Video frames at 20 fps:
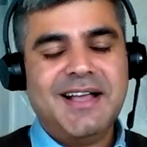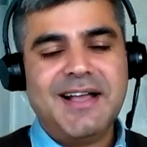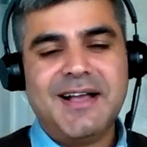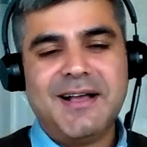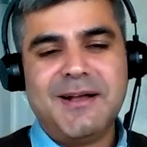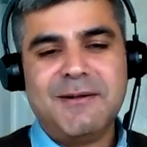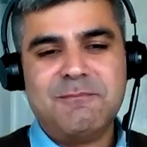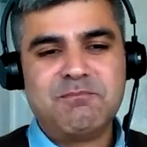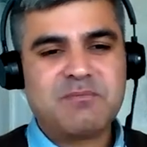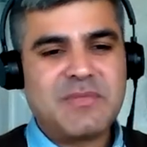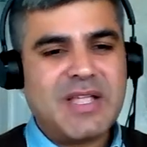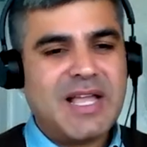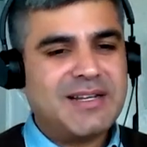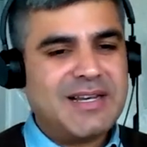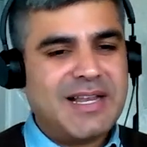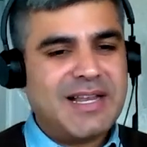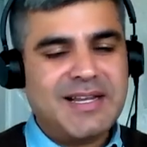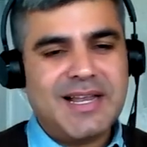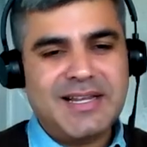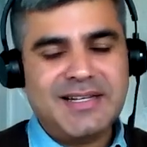Um,
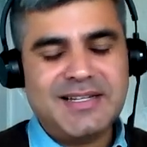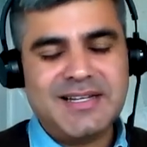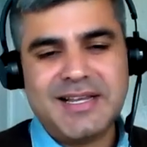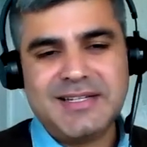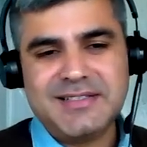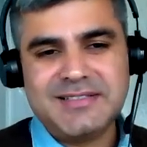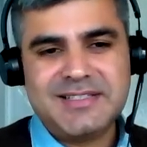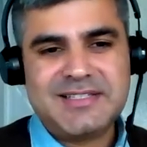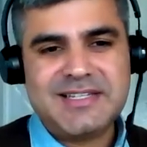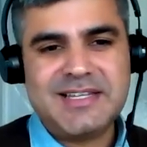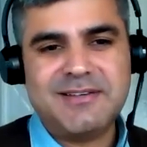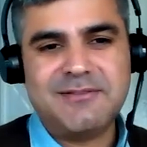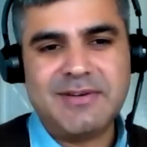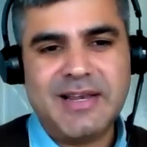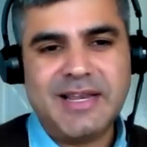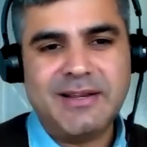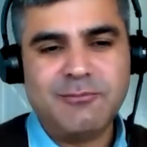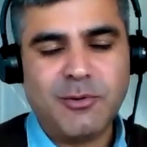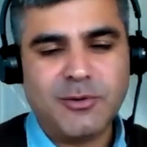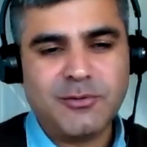and, and, and Steve,
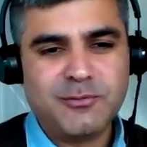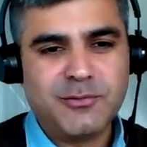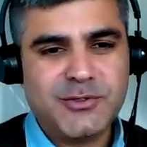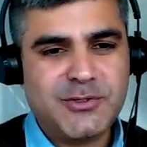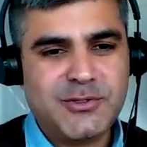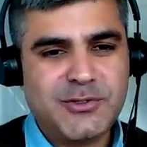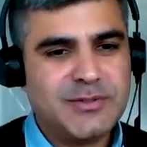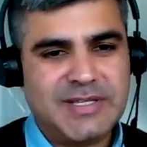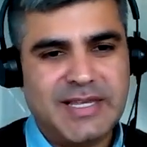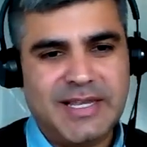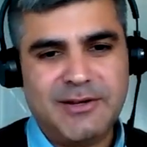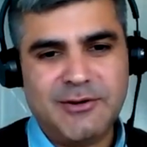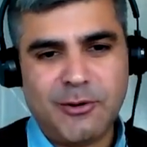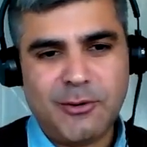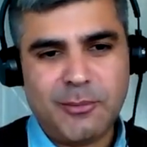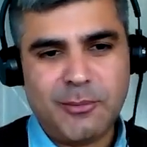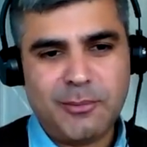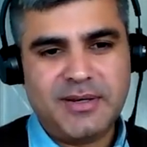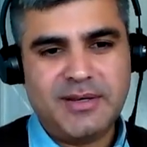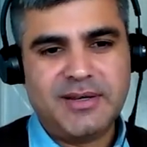like, what would you say in
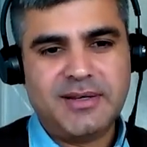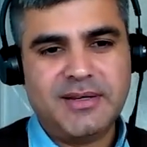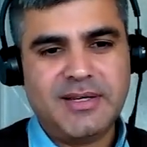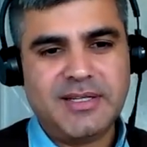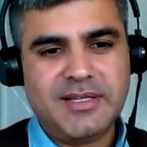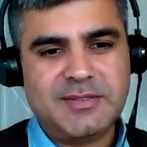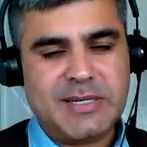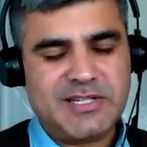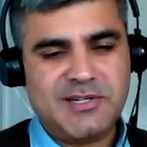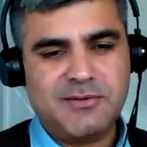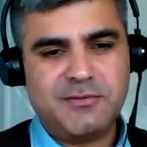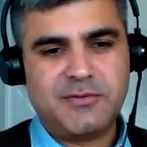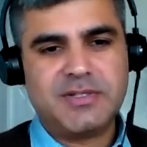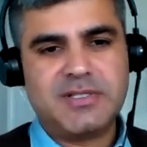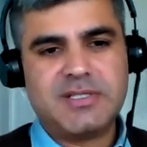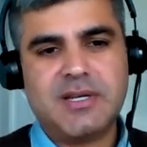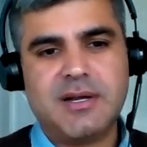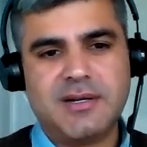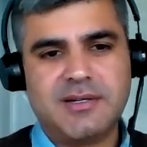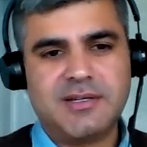your opinion, especially for
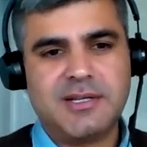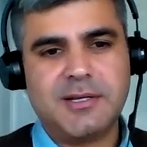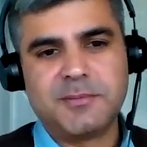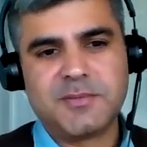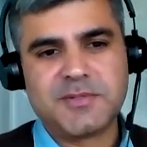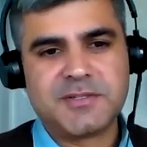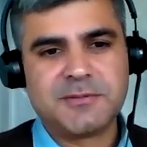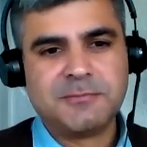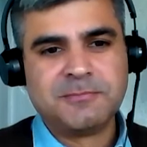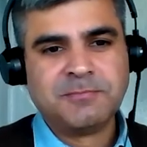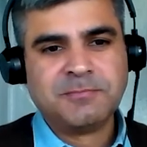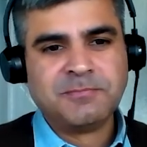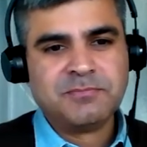startups?